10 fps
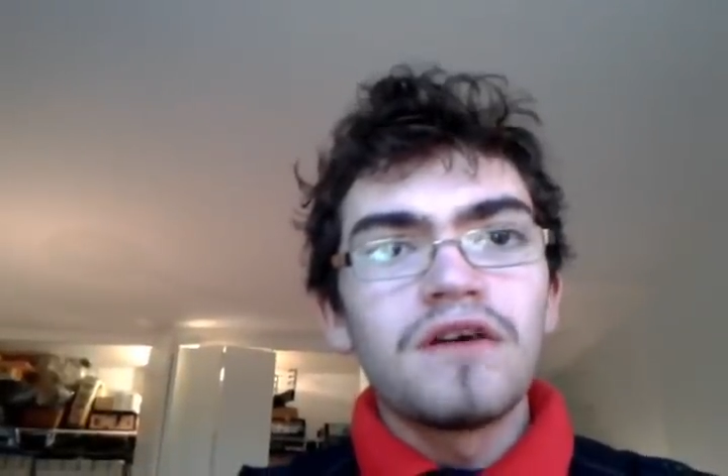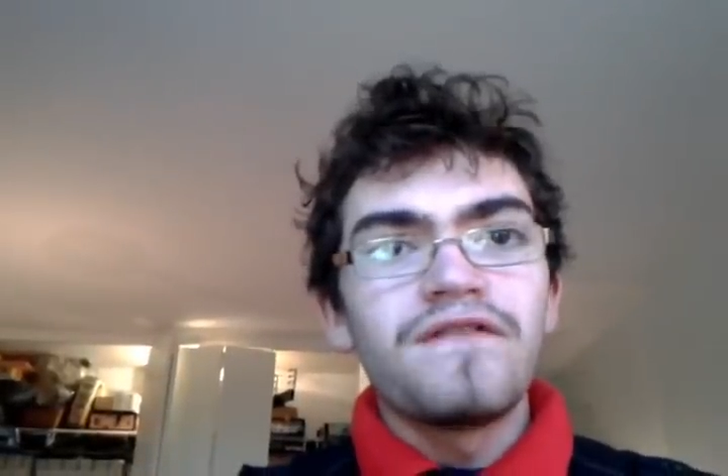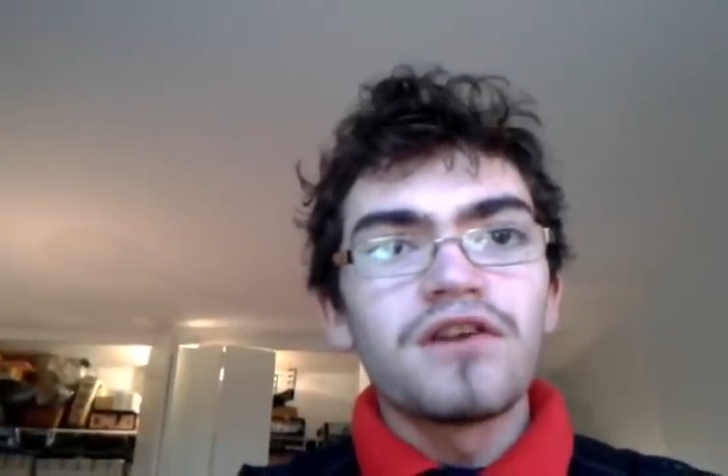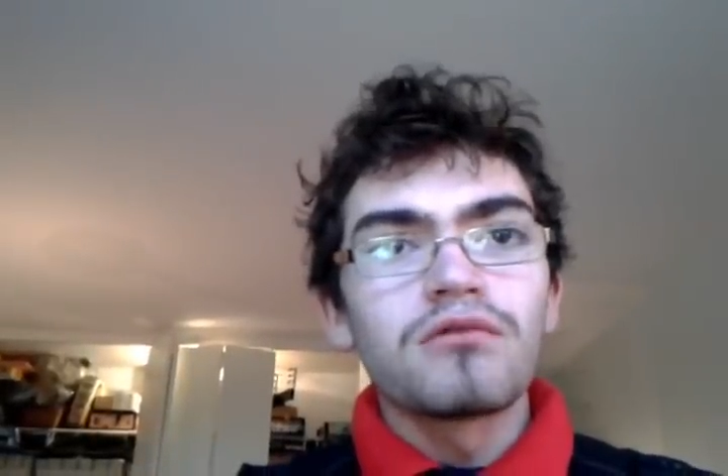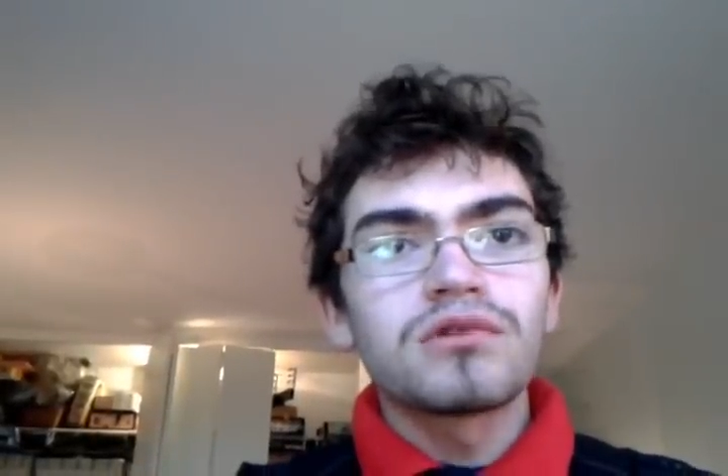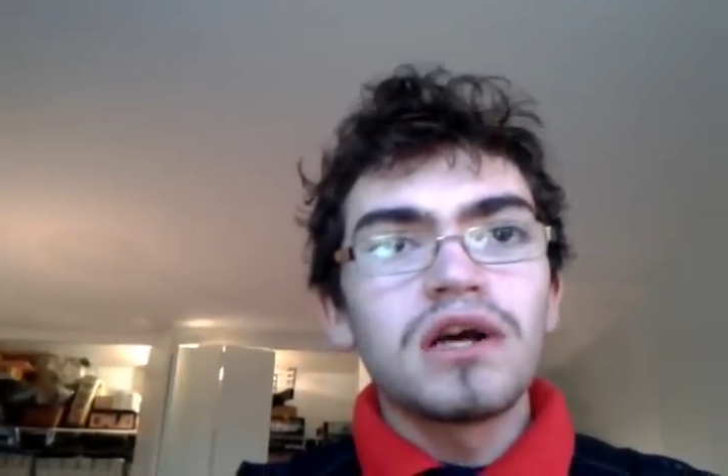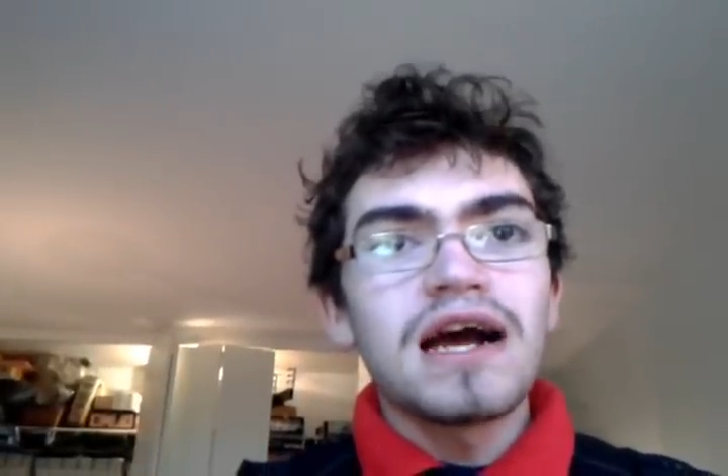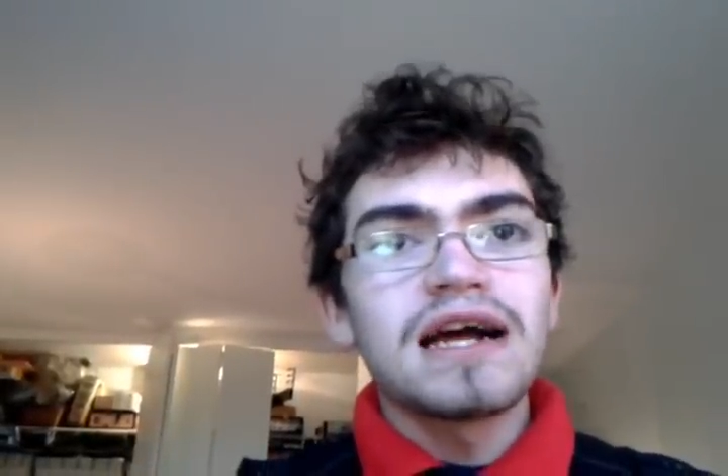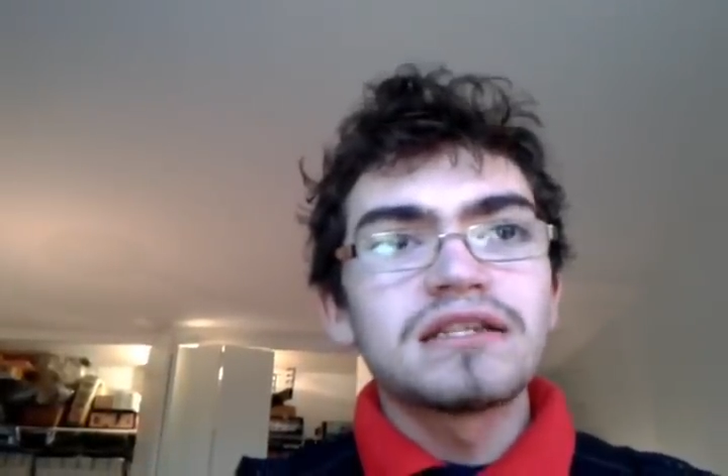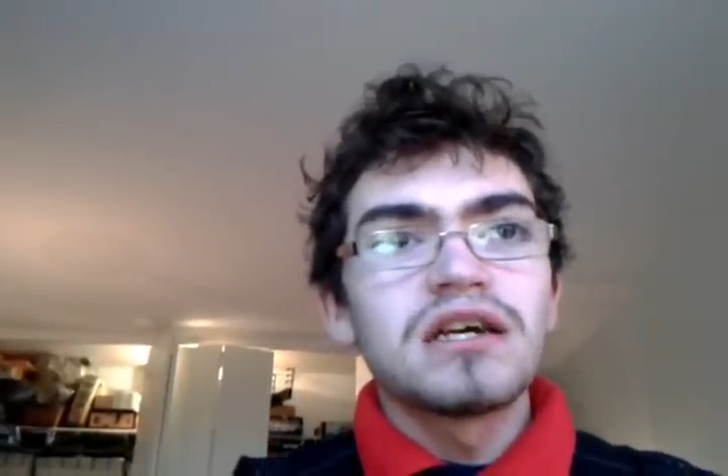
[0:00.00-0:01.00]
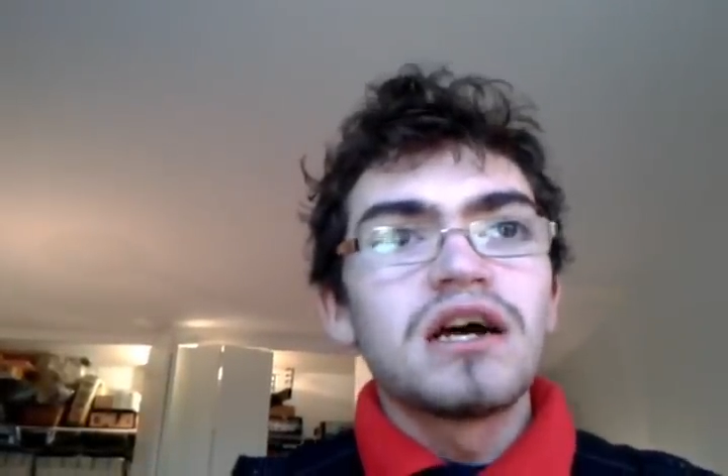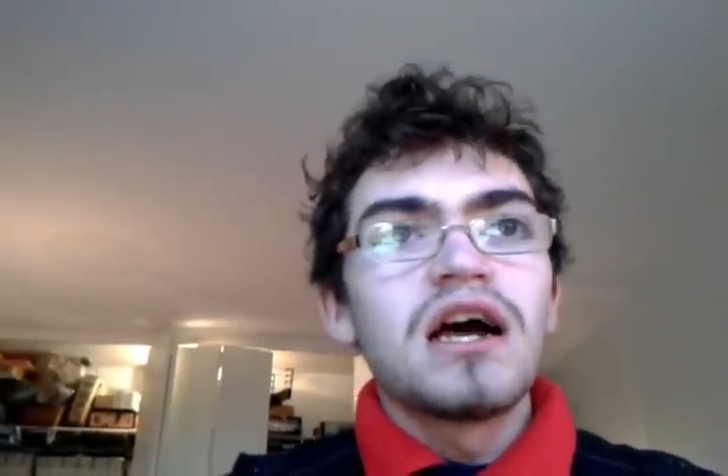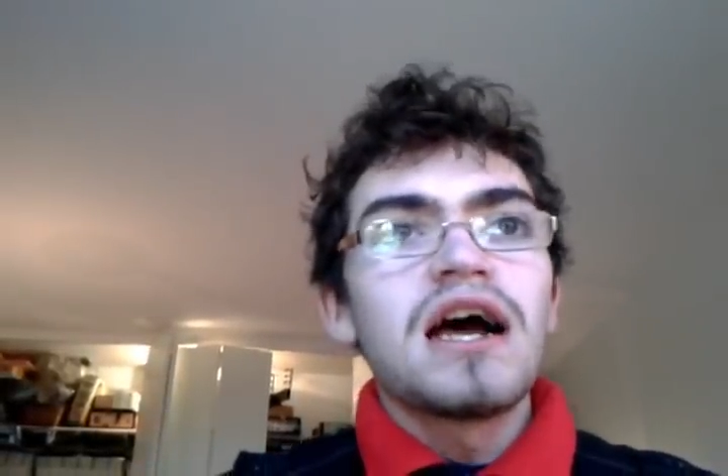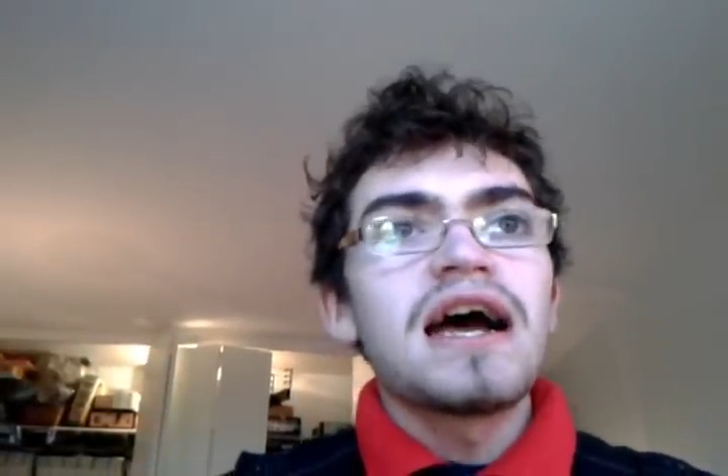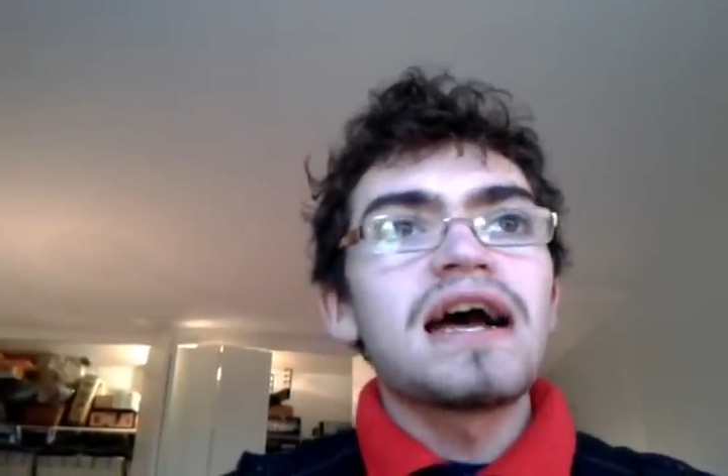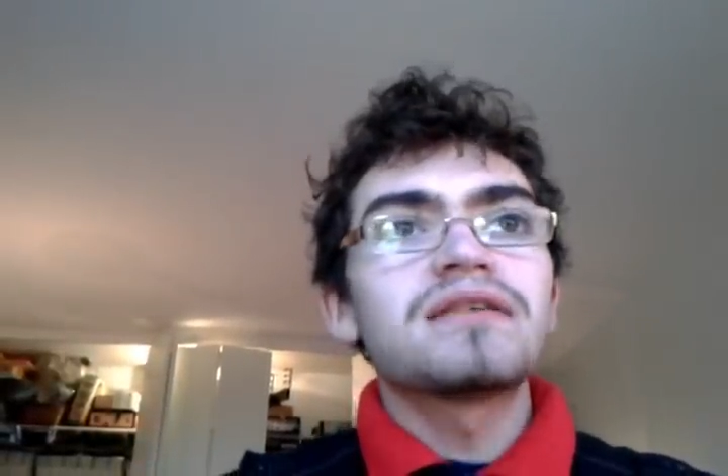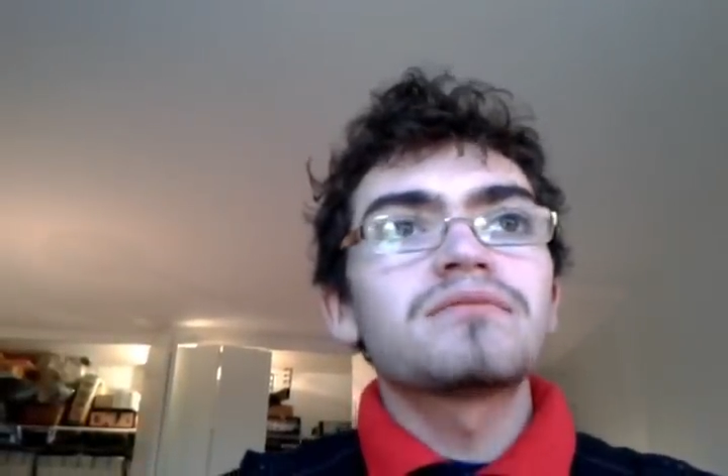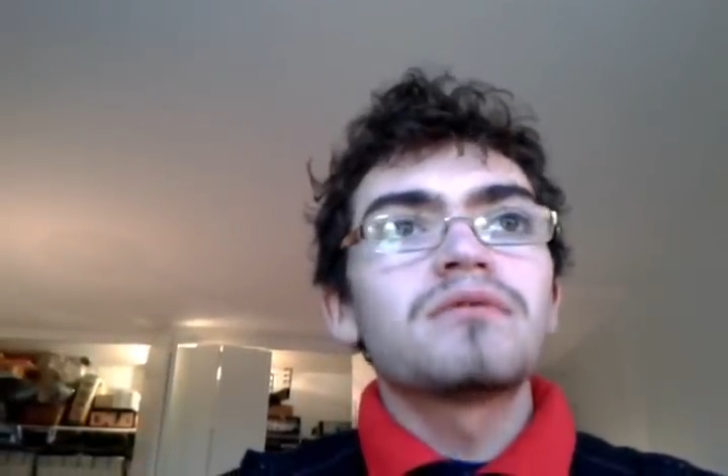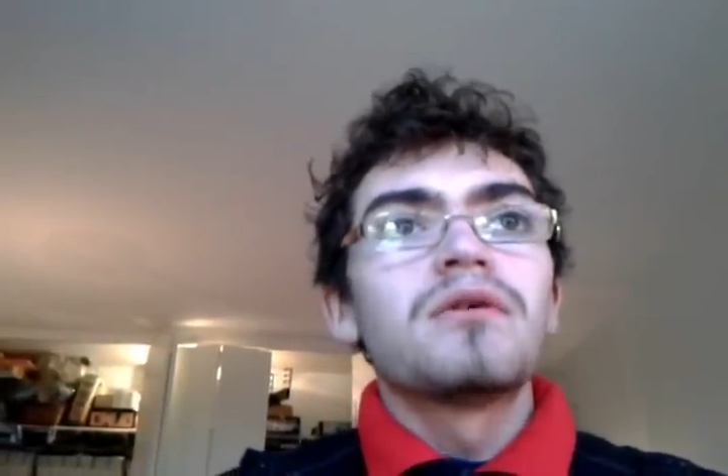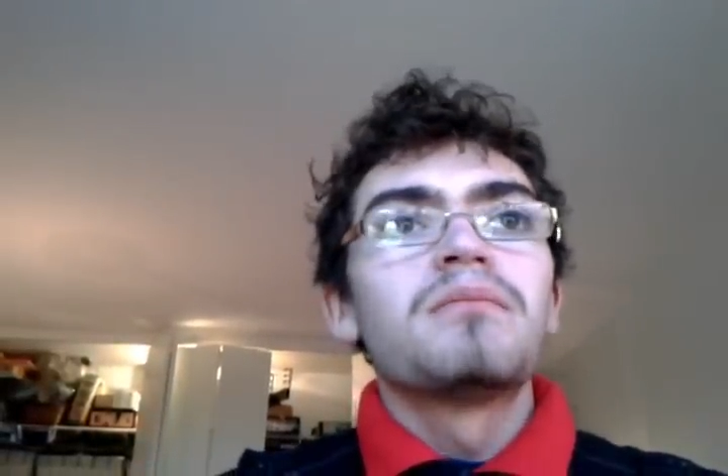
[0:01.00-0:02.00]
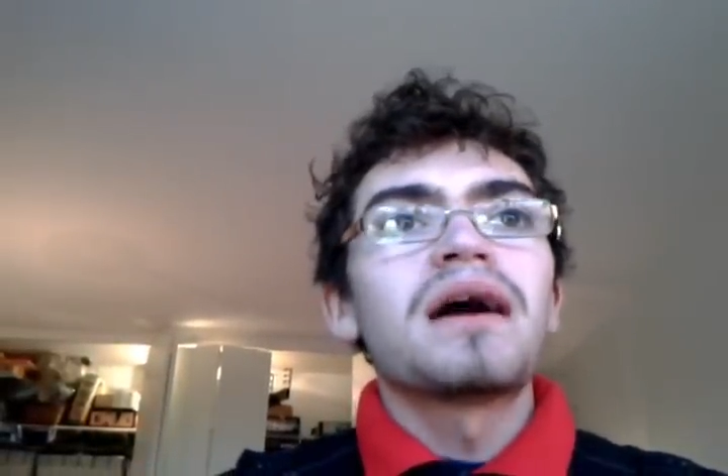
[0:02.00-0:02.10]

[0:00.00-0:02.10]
If you don't, and